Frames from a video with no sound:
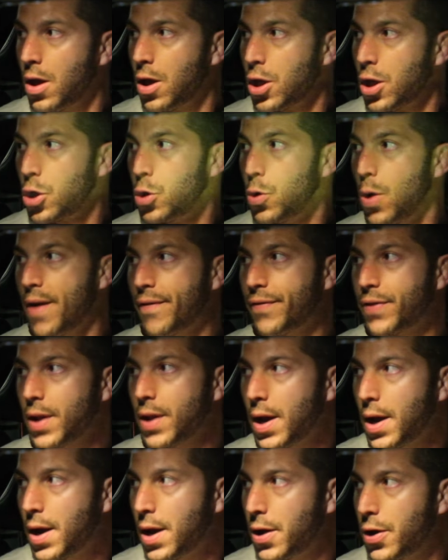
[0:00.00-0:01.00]
You have
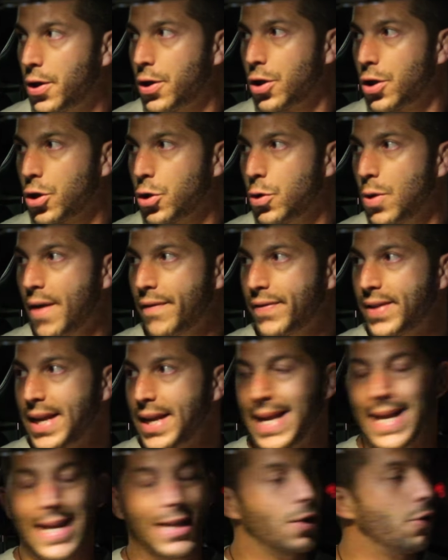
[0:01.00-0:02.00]
to
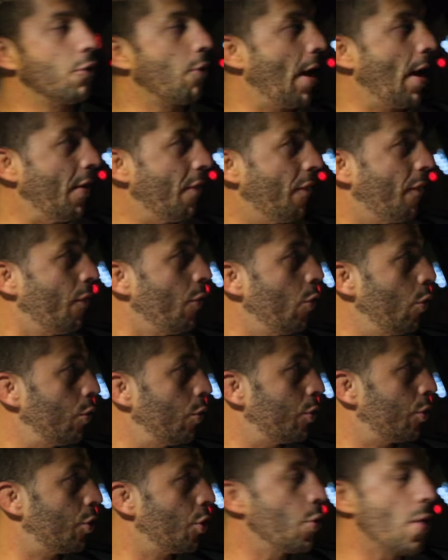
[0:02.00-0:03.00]
eat the right
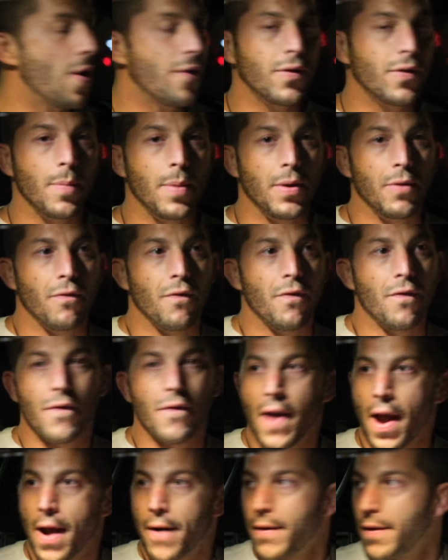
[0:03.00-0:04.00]
foods. You have to be
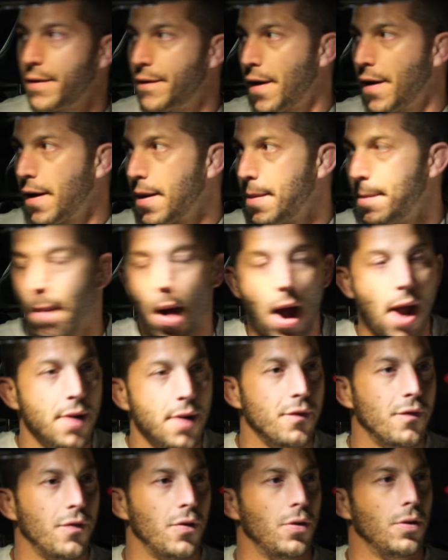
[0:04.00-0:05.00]
very, very
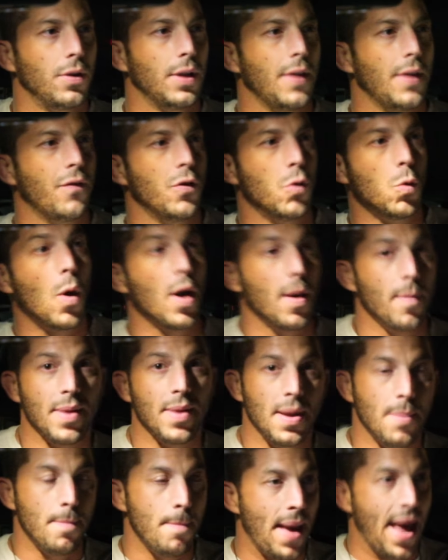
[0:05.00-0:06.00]
mindful if you want to
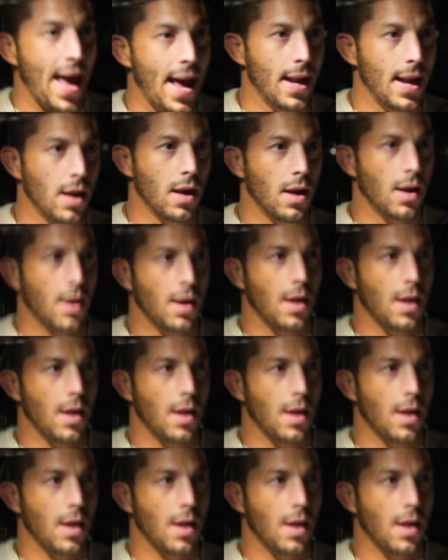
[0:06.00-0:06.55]
be a man.